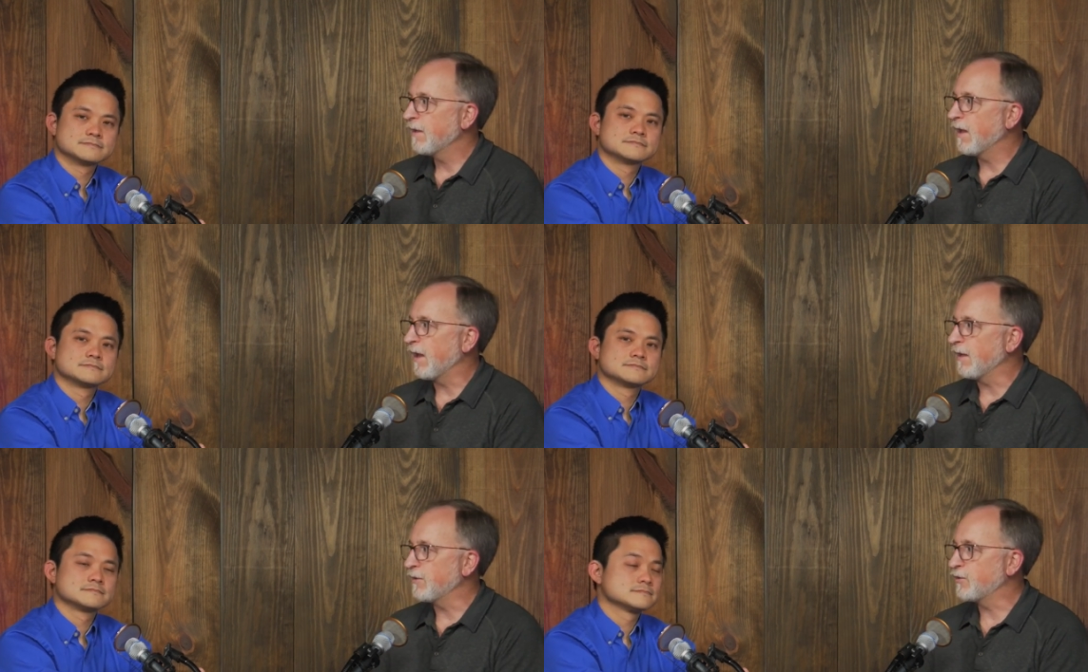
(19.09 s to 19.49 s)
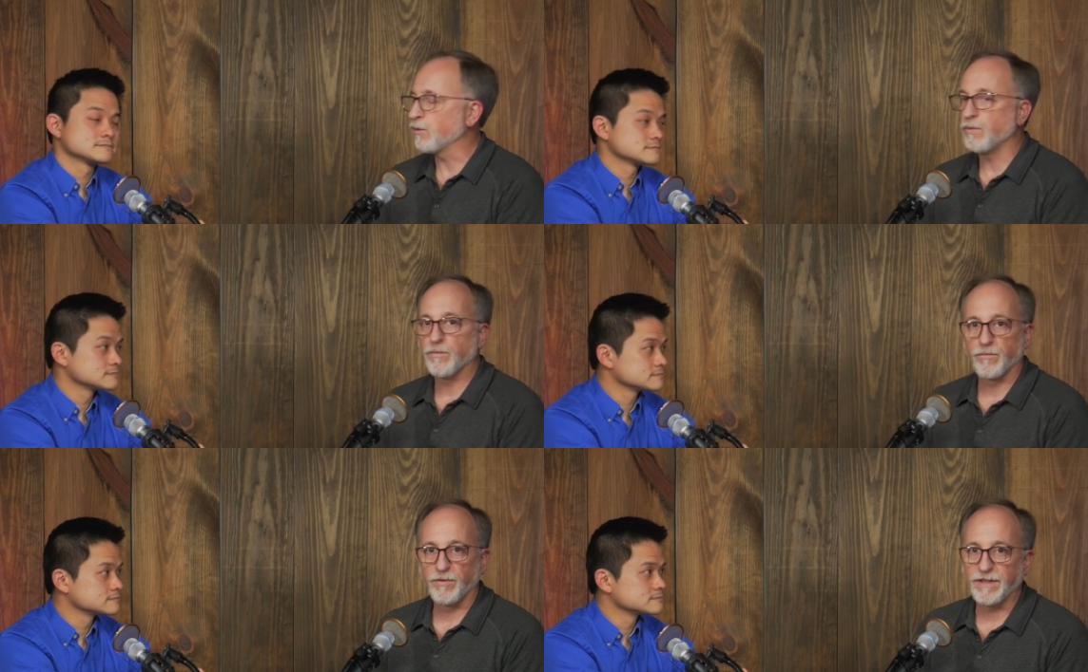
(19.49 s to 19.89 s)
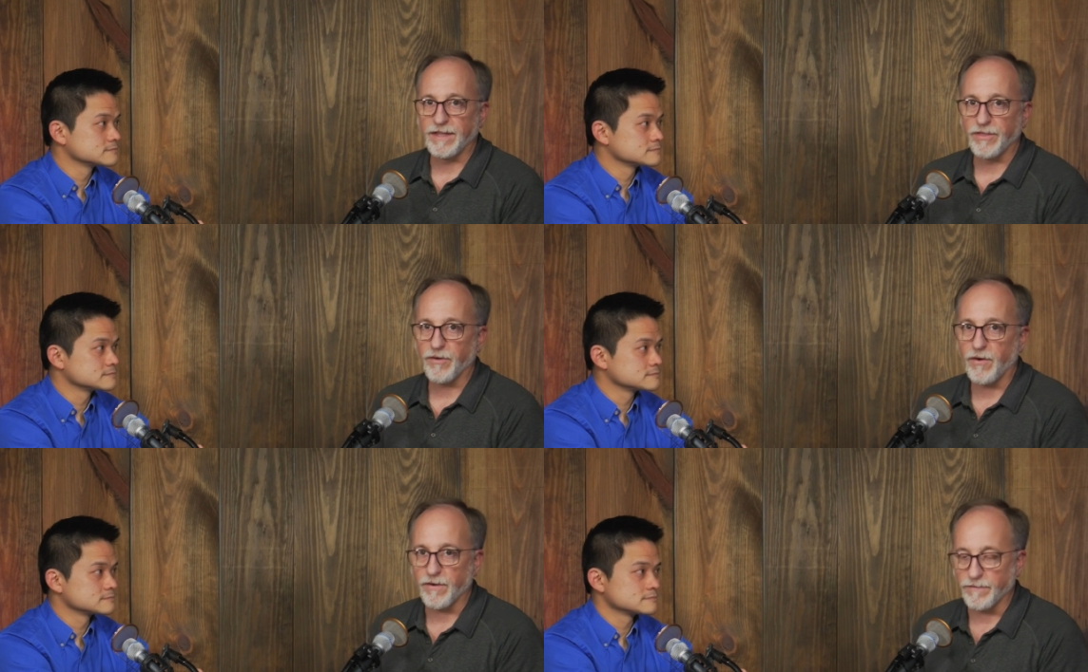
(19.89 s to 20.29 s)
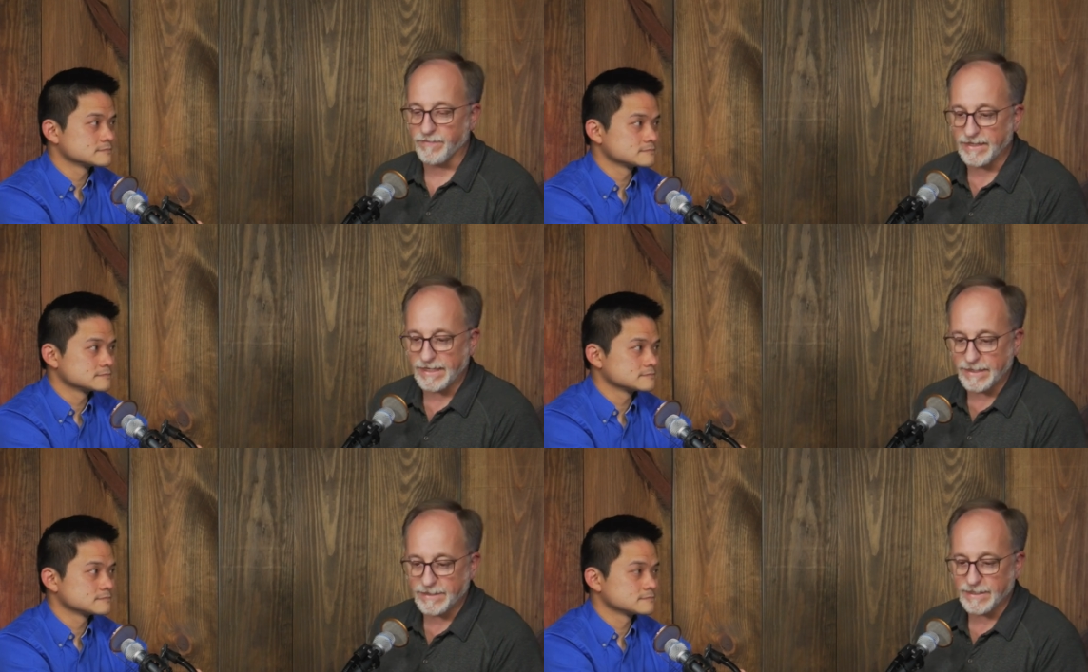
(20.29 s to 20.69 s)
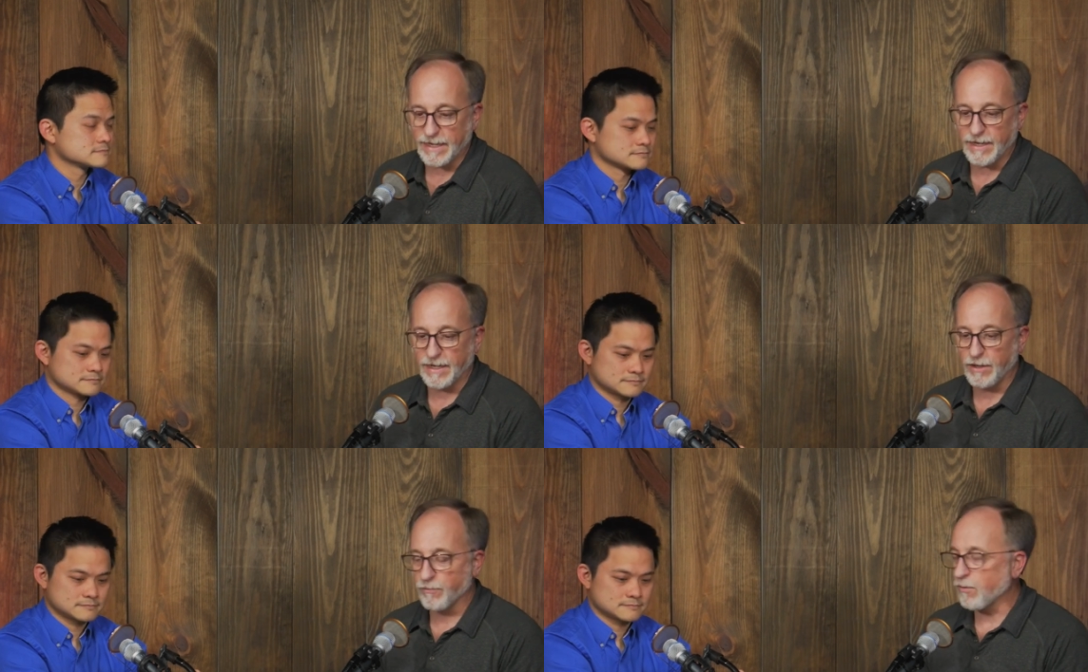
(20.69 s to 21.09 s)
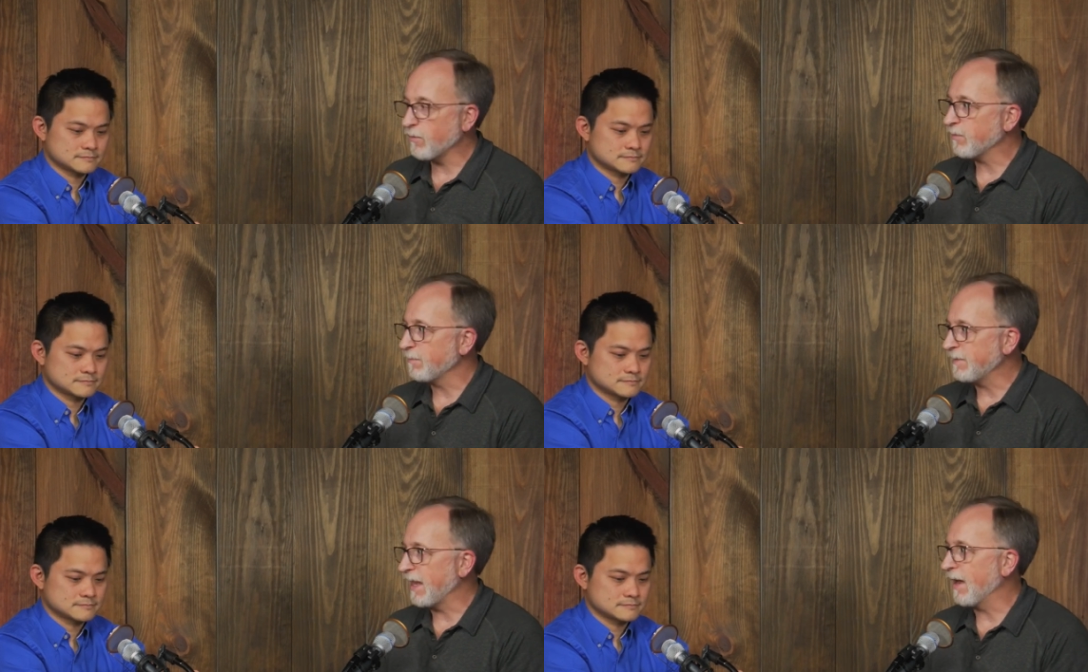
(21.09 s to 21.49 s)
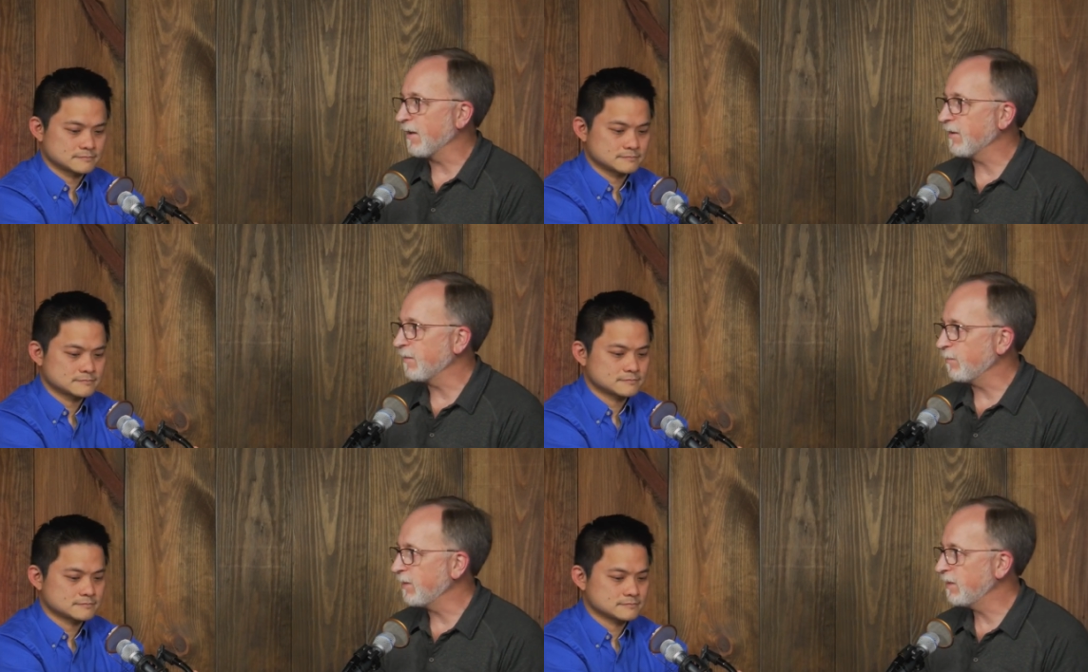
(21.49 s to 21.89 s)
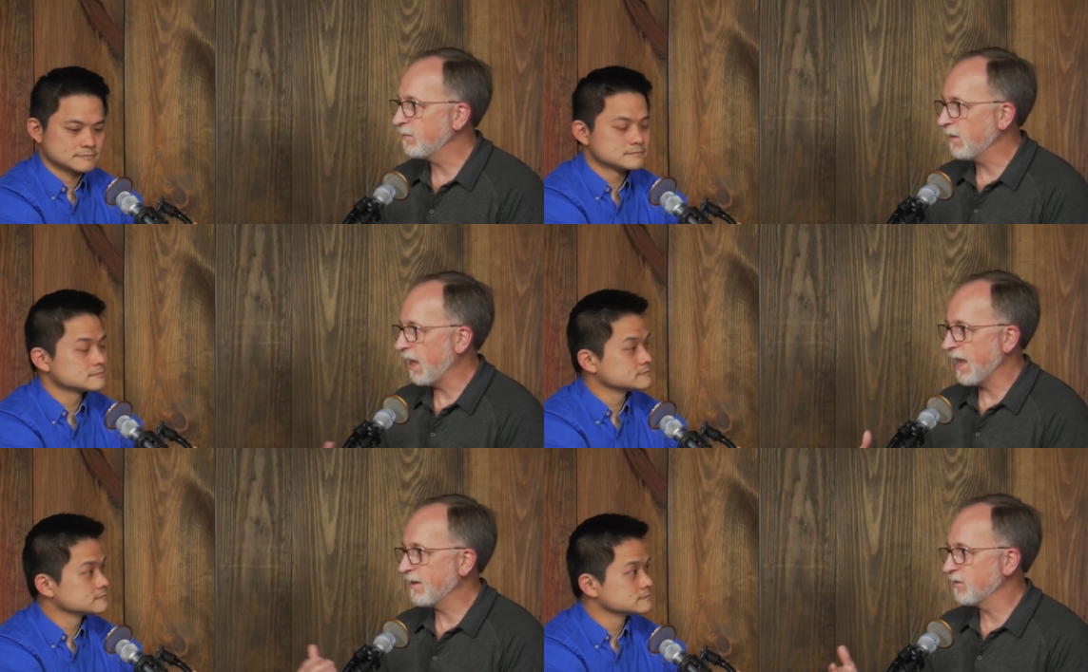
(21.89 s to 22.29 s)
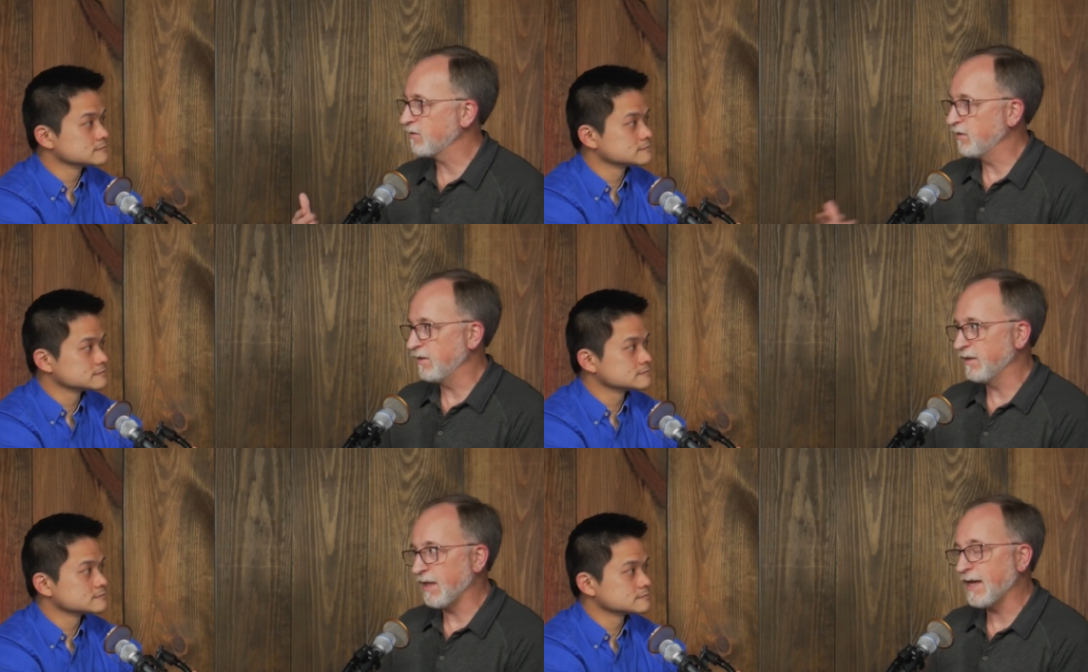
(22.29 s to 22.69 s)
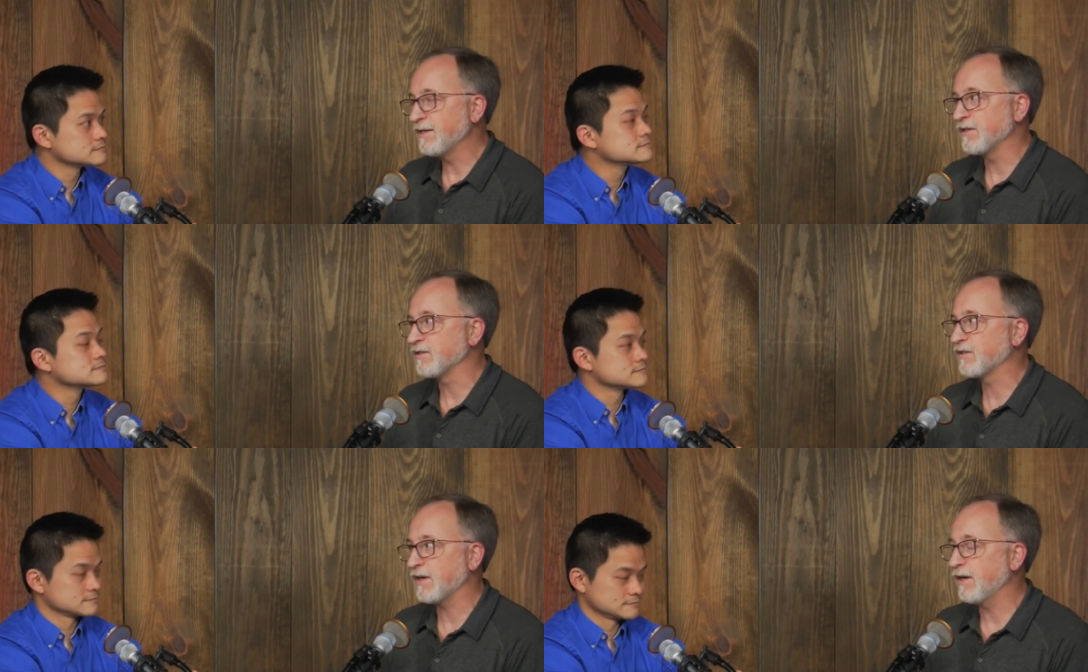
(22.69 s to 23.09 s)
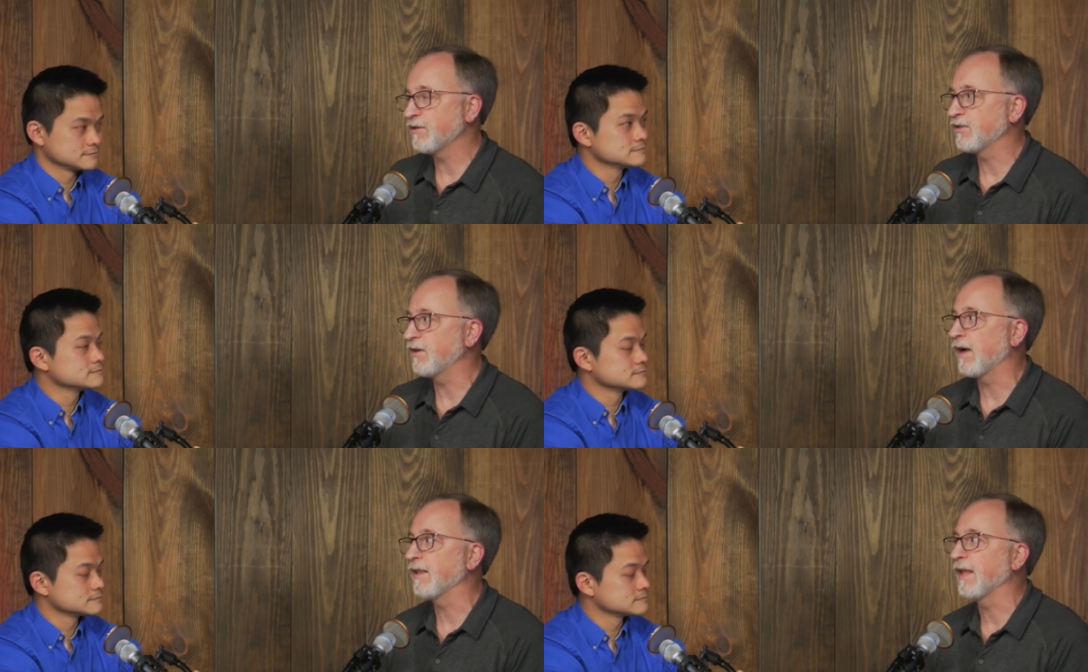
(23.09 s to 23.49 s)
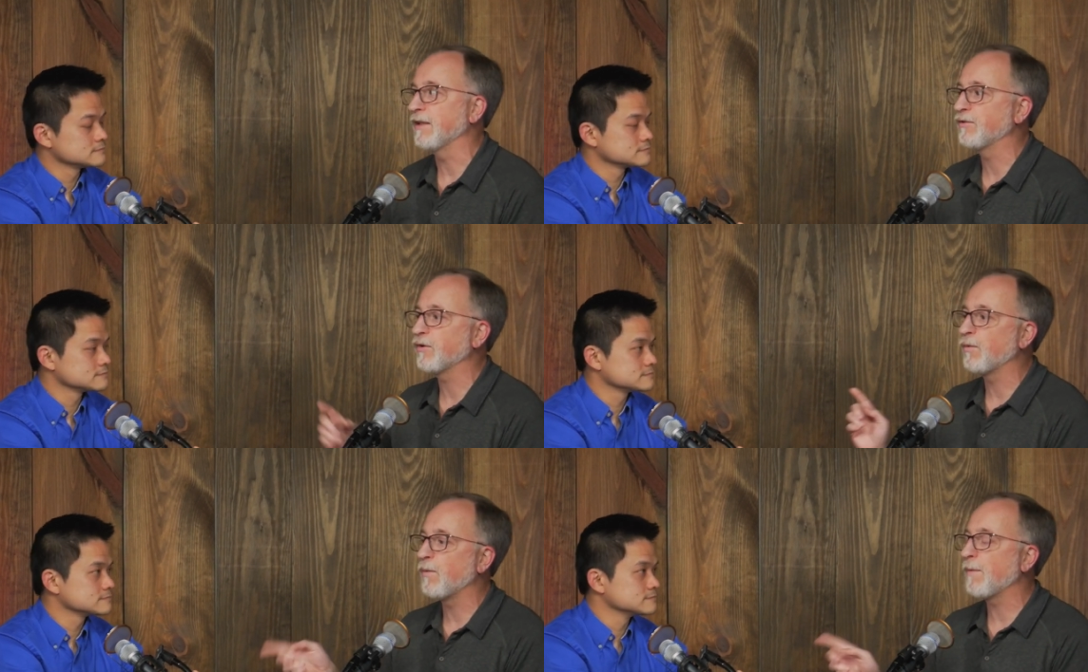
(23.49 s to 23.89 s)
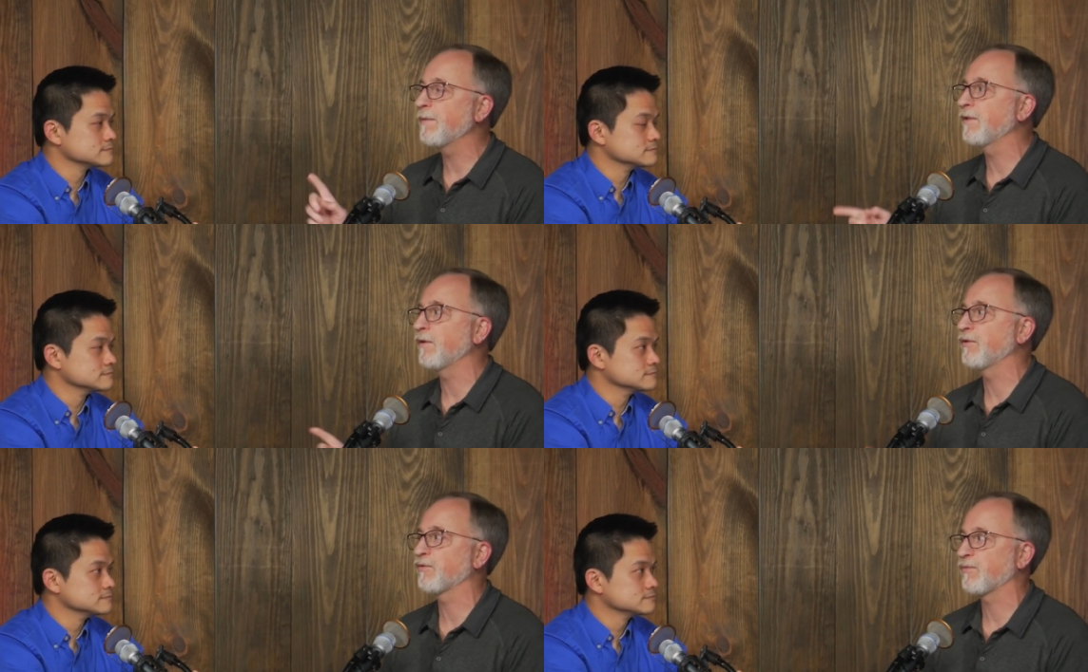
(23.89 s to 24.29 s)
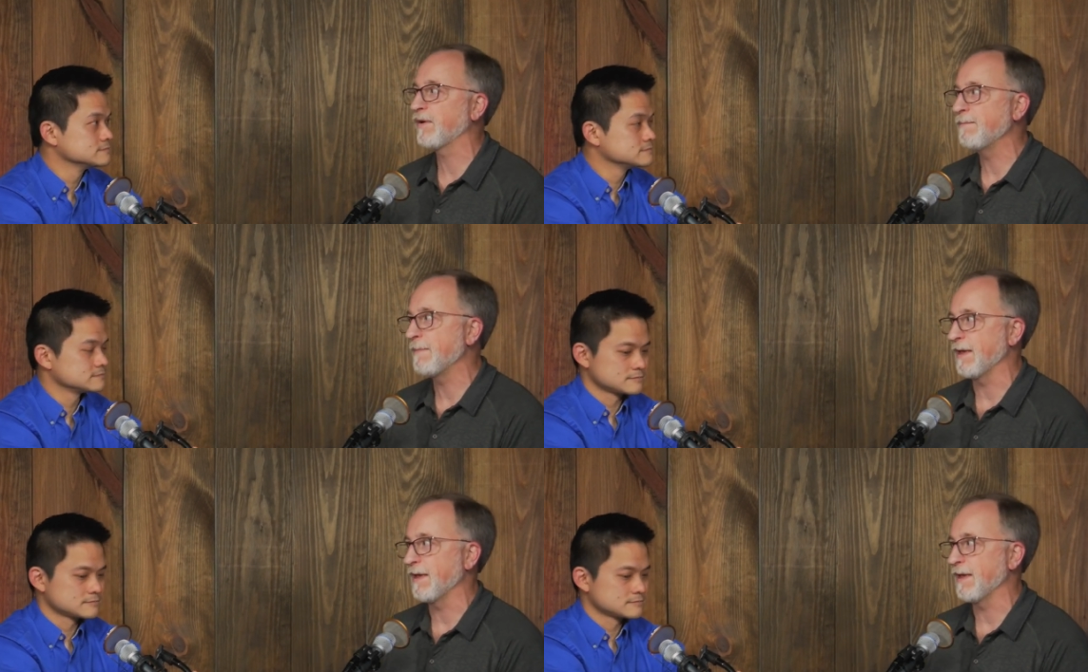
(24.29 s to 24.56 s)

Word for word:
Speaker 1: Uh, Joel really thought of these, and he wrote them down, and we had this nice discussion on it. Joel, what mm. were mm-hmm. those three